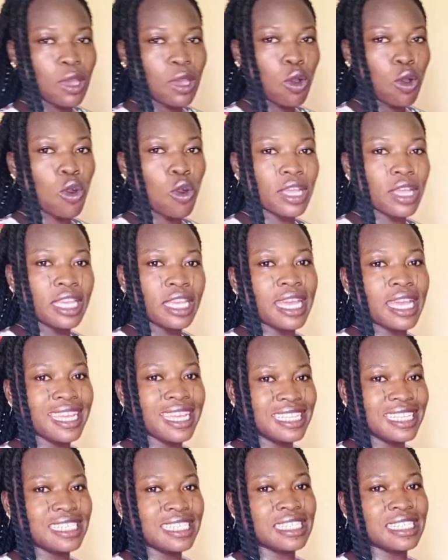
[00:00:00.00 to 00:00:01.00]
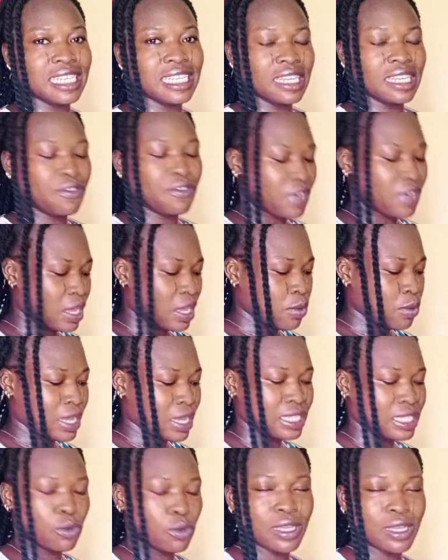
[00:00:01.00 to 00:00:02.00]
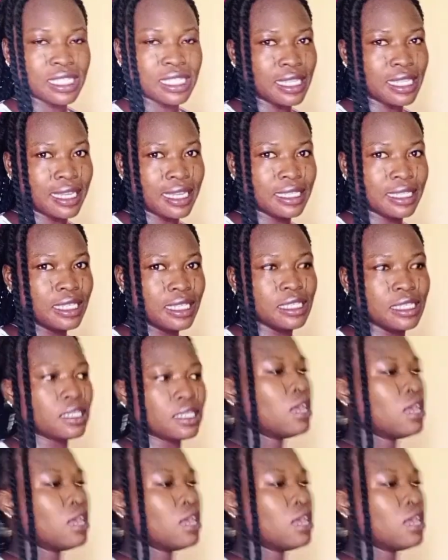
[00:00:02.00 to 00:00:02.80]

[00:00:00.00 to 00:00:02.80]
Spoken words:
O here is signifying where the waistline is.